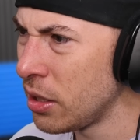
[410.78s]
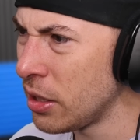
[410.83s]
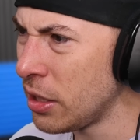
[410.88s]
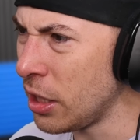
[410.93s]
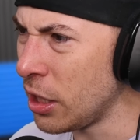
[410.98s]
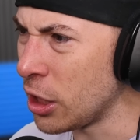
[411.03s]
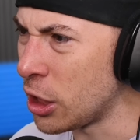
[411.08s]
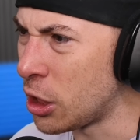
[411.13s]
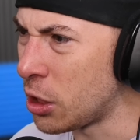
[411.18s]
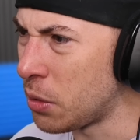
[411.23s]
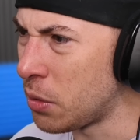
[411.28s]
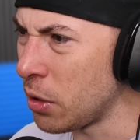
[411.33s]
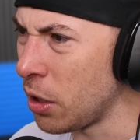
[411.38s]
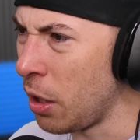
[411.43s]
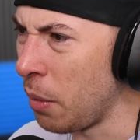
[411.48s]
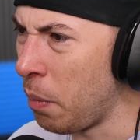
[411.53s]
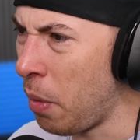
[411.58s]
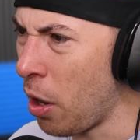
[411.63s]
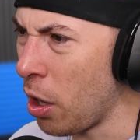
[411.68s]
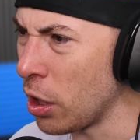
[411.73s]
This
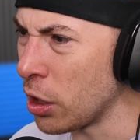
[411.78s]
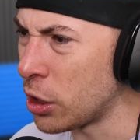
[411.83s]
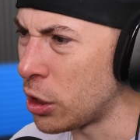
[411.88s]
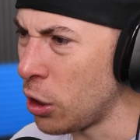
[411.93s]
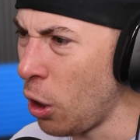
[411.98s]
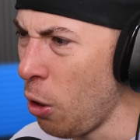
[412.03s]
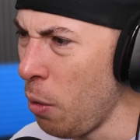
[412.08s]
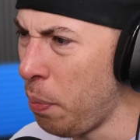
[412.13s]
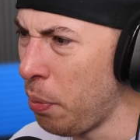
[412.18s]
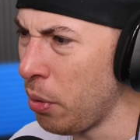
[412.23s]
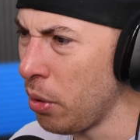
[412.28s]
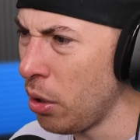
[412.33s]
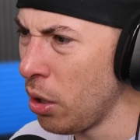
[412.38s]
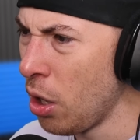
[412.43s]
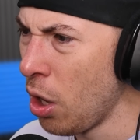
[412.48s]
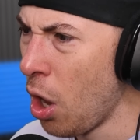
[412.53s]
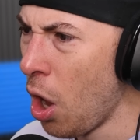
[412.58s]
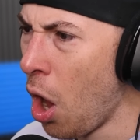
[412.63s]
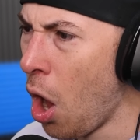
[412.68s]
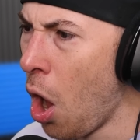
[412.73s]
bar of soap?
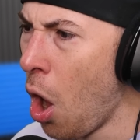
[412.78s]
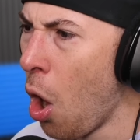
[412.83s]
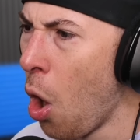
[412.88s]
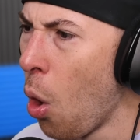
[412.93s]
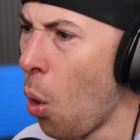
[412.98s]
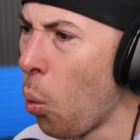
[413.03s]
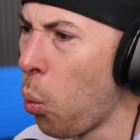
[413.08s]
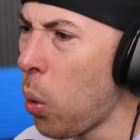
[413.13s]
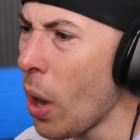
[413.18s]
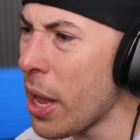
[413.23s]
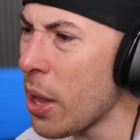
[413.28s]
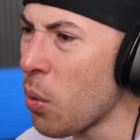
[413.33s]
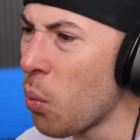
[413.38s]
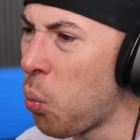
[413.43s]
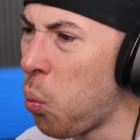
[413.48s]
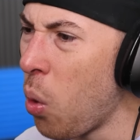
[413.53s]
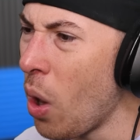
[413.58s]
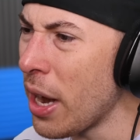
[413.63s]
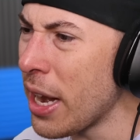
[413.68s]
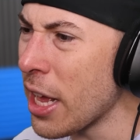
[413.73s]
Wait,
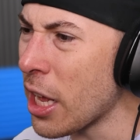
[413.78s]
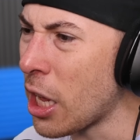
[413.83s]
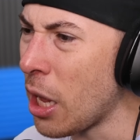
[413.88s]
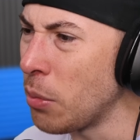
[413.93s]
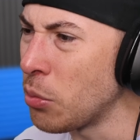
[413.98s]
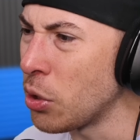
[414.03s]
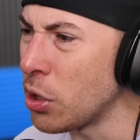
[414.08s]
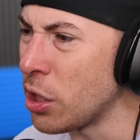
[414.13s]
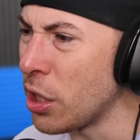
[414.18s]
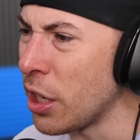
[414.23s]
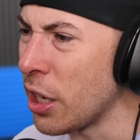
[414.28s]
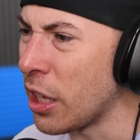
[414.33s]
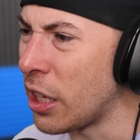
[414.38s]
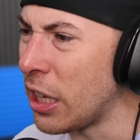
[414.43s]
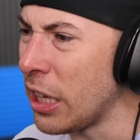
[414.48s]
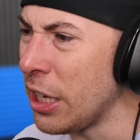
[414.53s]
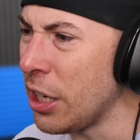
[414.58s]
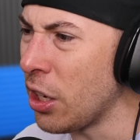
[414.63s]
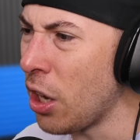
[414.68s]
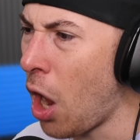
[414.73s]
what? It comes with an
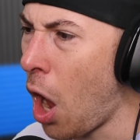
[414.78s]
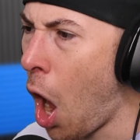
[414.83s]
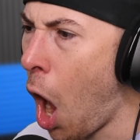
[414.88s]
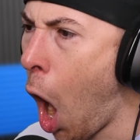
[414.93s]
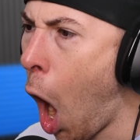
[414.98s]
clean...